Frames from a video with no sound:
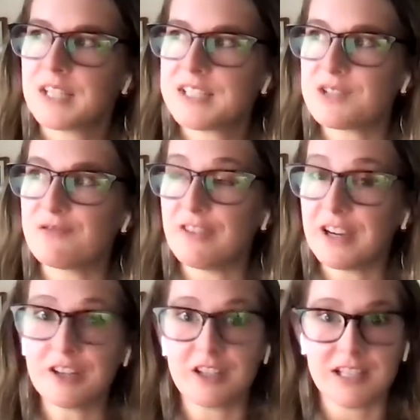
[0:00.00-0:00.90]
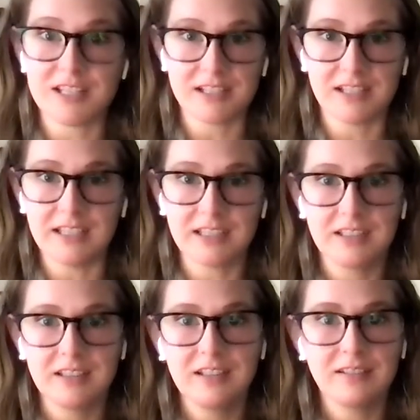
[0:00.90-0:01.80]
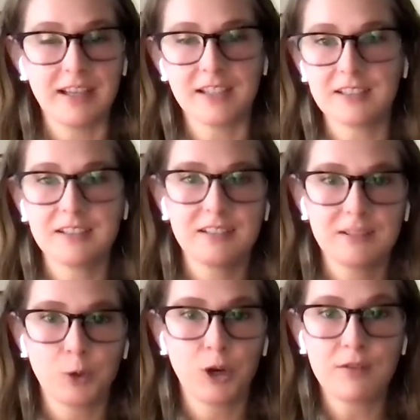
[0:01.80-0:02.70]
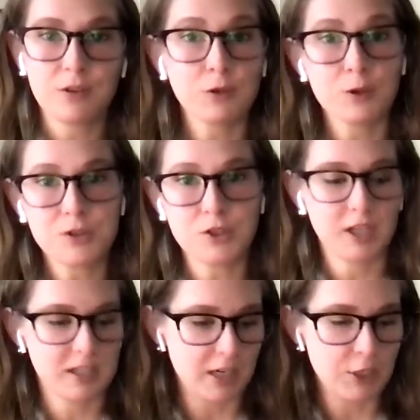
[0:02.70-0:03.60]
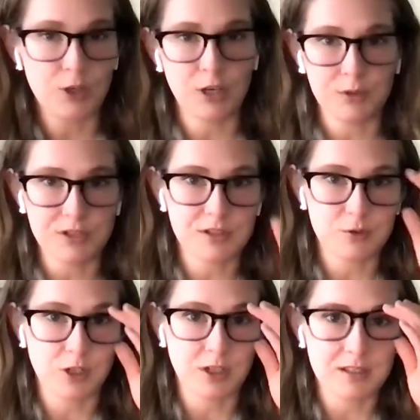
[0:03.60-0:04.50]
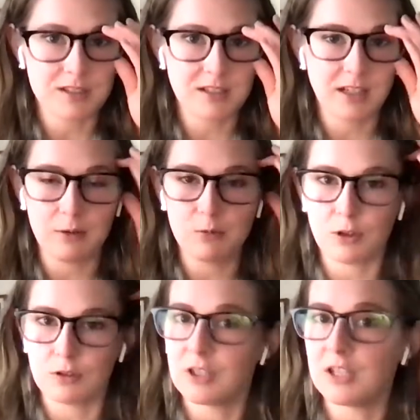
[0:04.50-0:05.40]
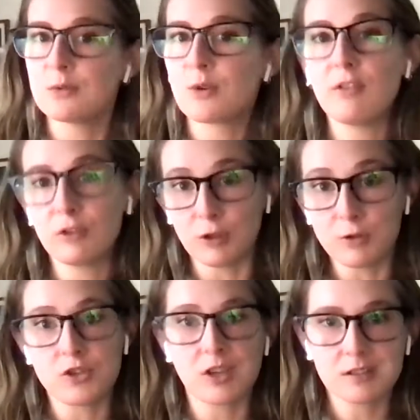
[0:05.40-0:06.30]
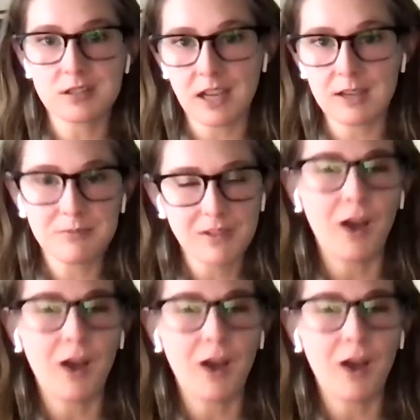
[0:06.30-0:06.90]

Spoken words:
because it's very acidic. Like we're having roast chicken. I know Nick wants to drink this tonight with our friends. We're having roast chicken tonight.